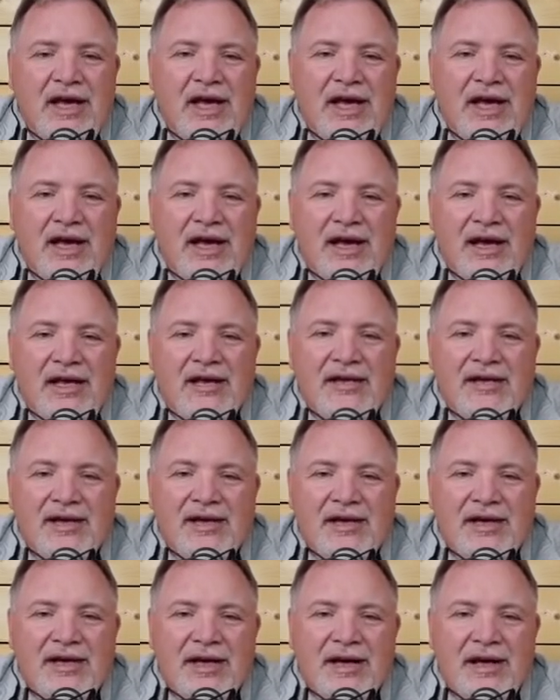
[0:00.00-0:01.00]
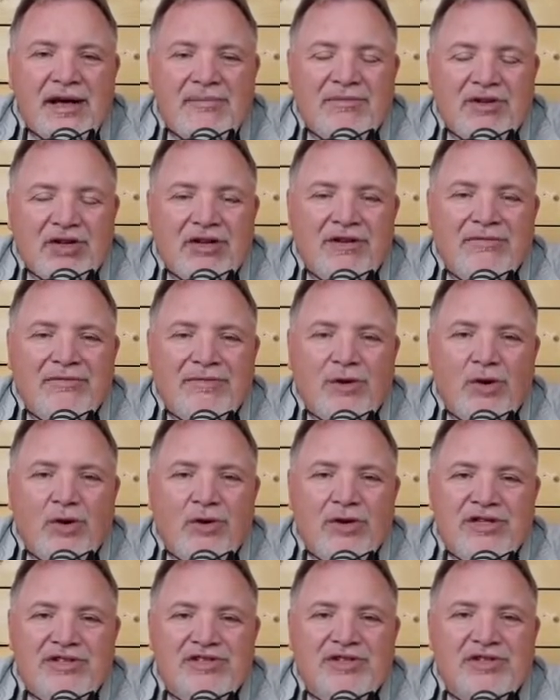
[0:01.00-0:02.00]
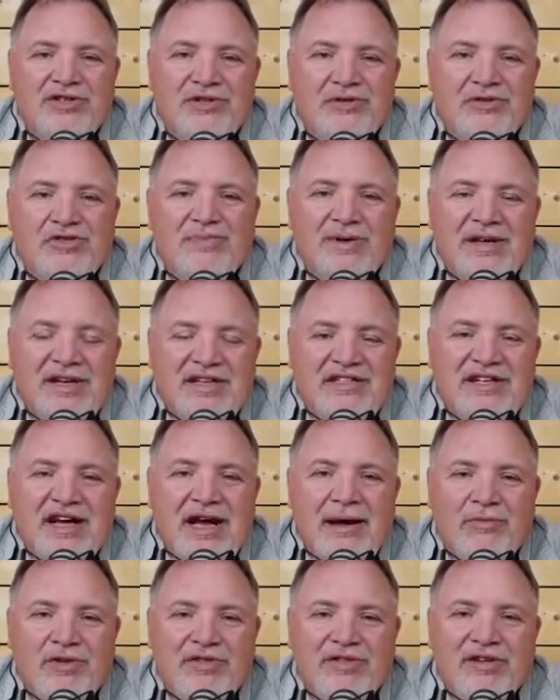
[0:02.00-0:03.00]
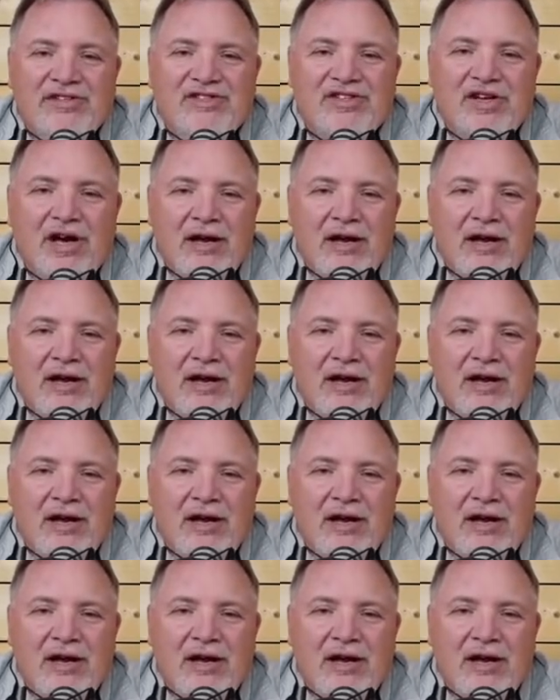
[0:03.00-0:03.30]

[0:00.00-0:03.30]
And uh, I'm looking forward to you spending time with this.